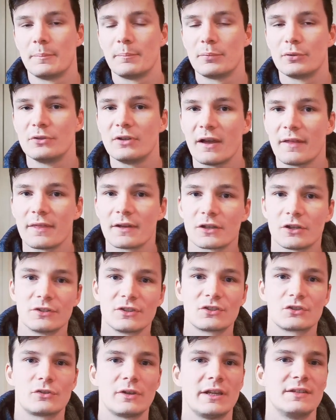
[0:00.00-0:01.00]
put other
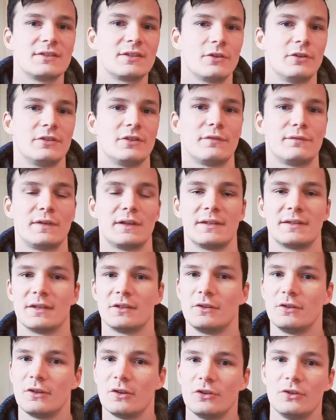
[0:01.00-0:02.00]
constraints on your fencing